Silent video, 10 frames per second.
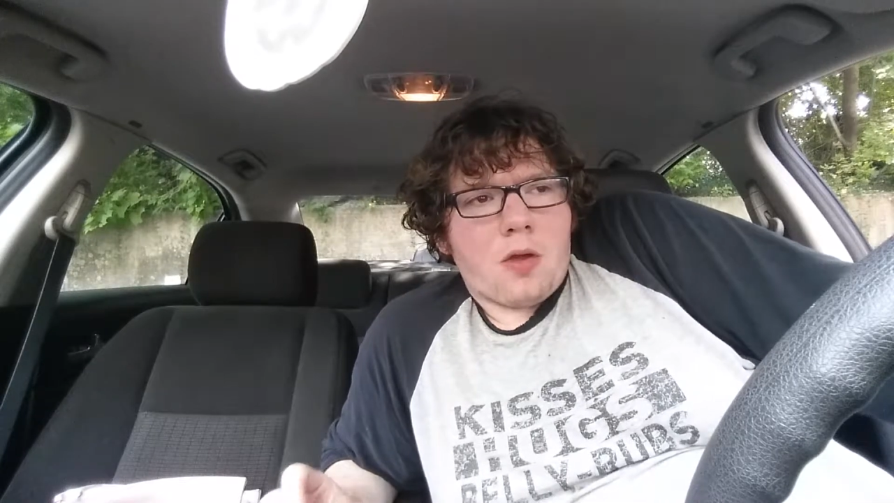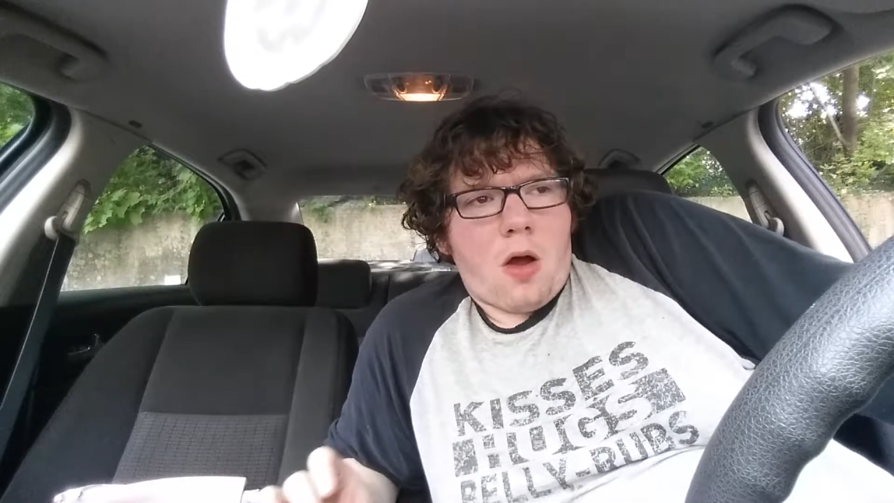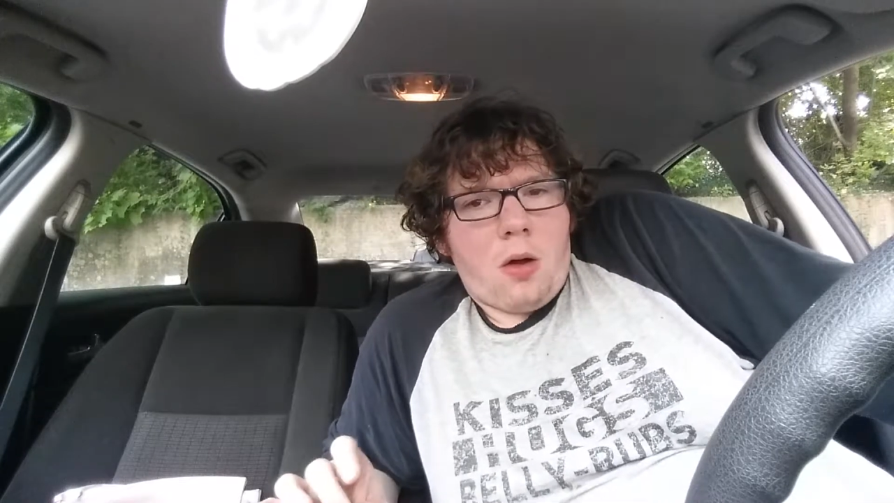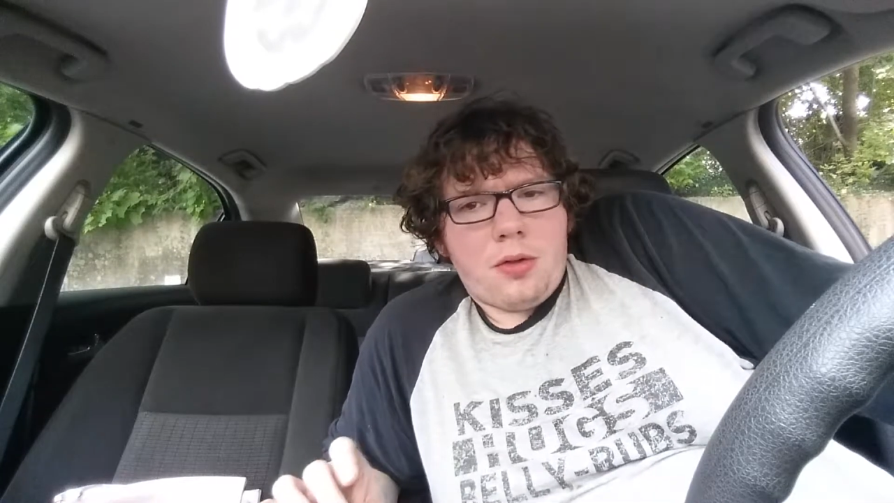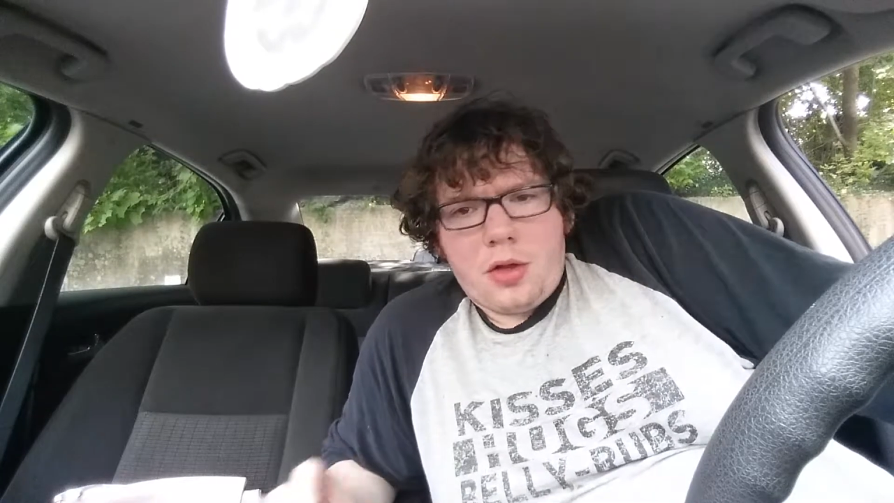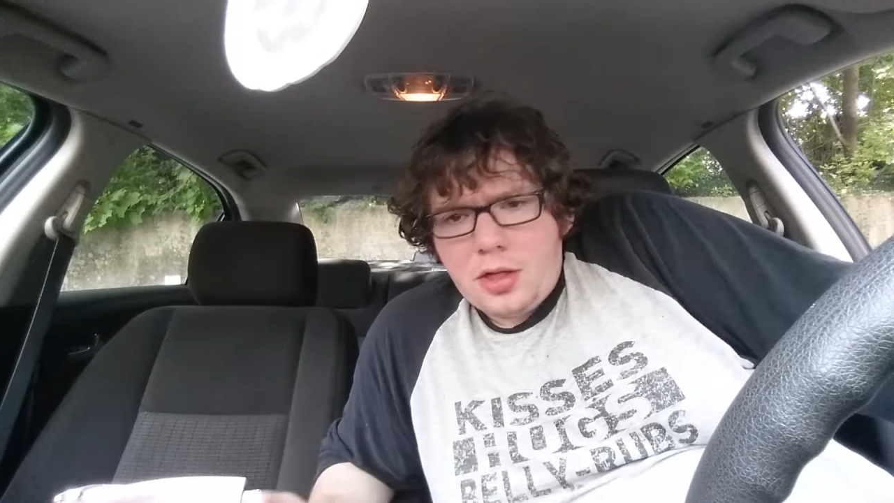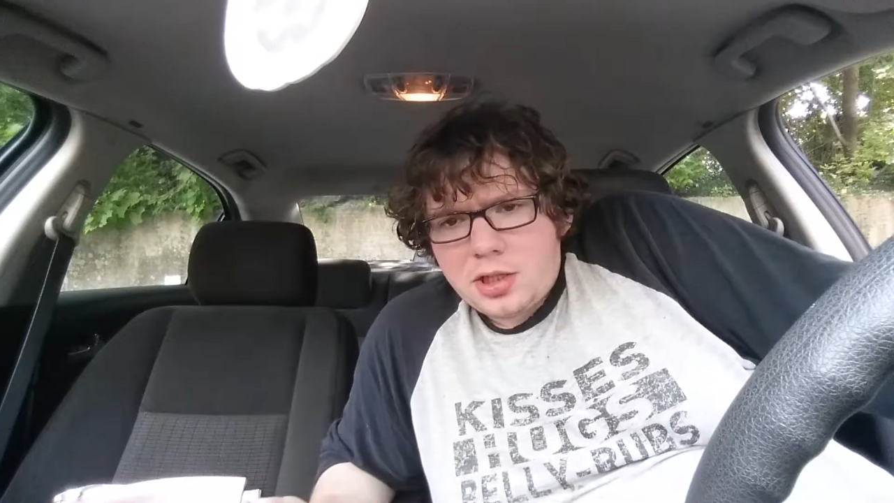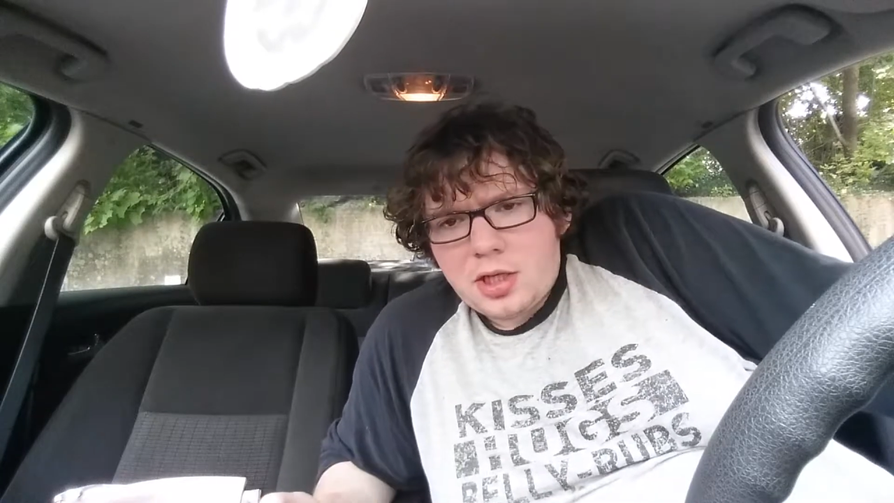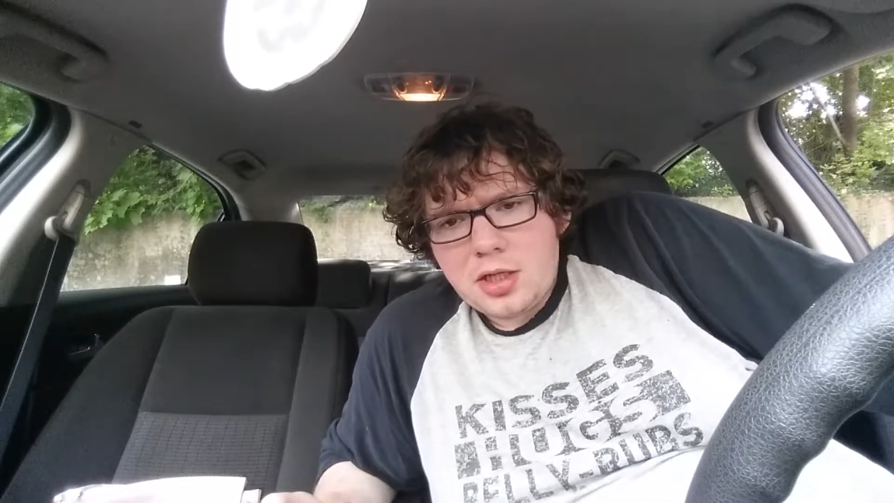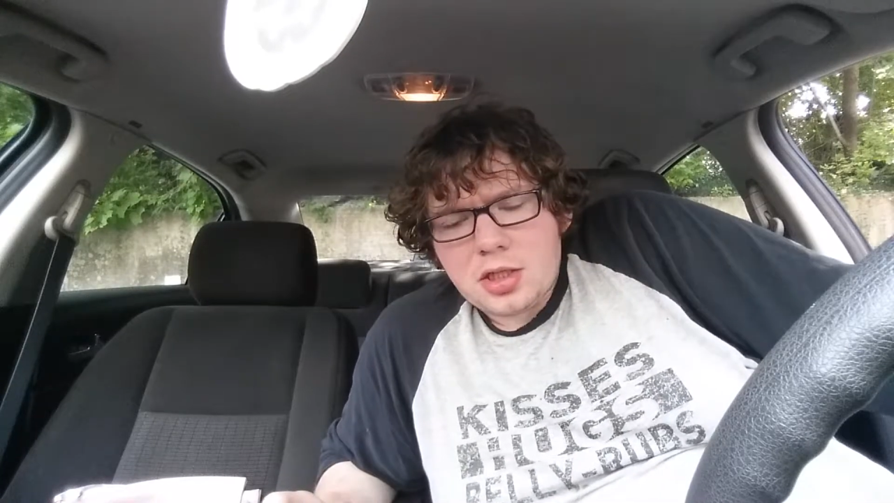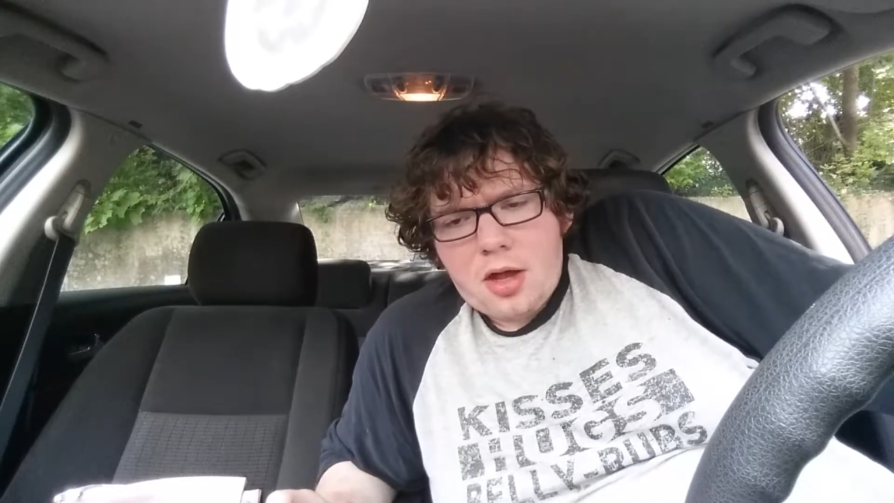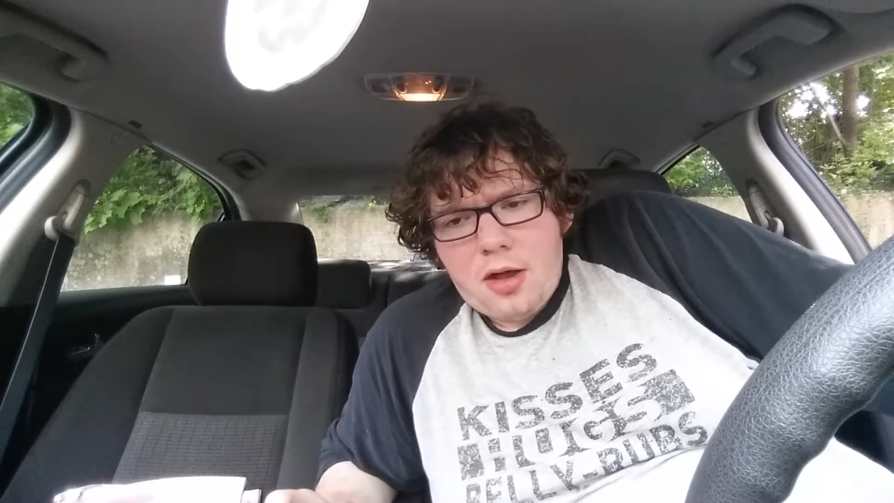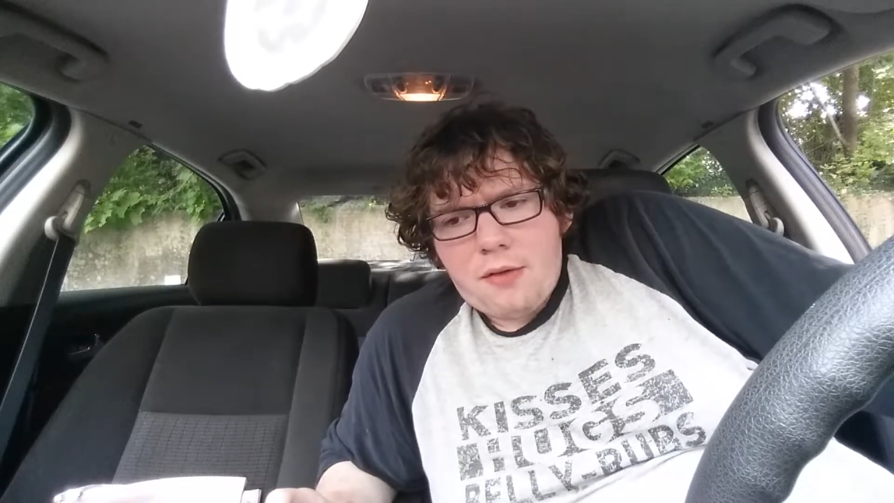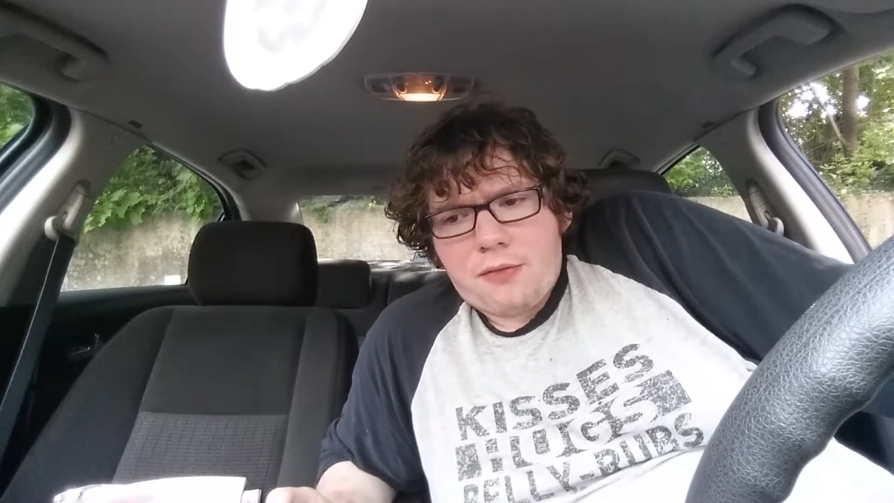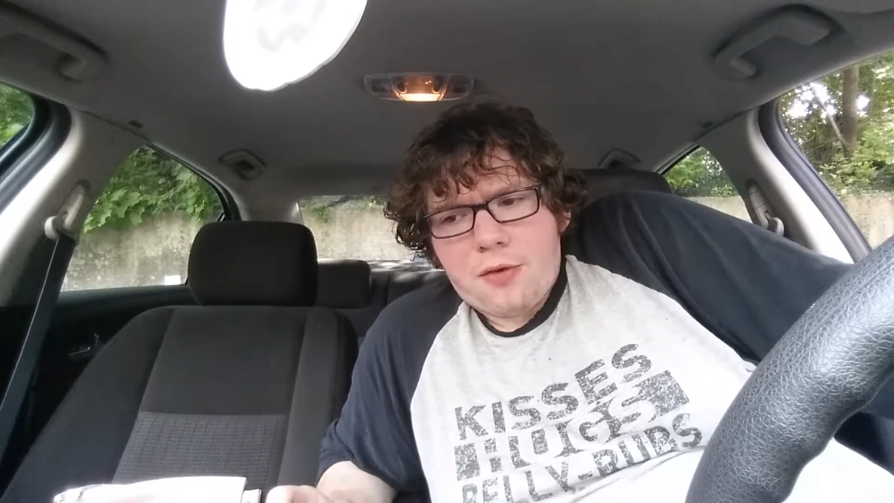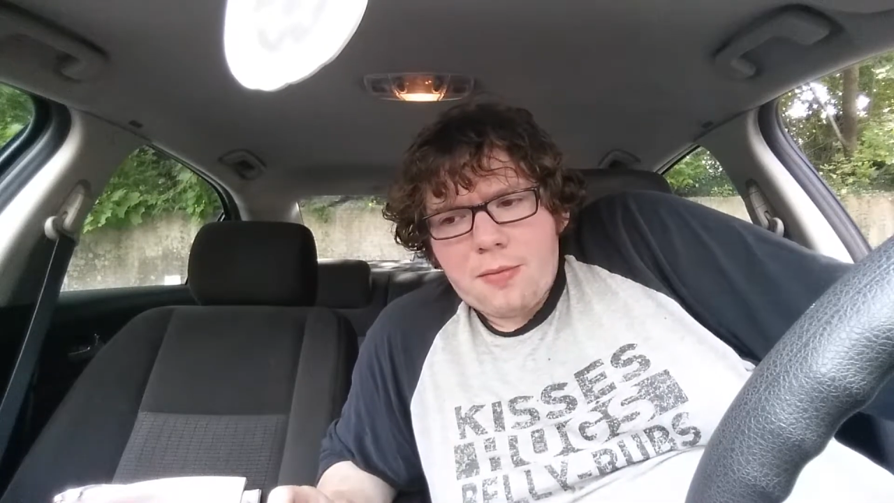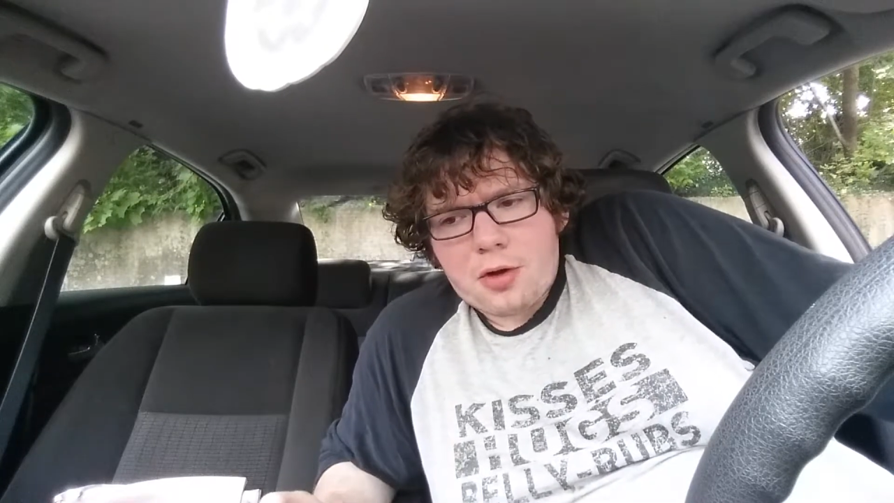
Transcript: all the listings from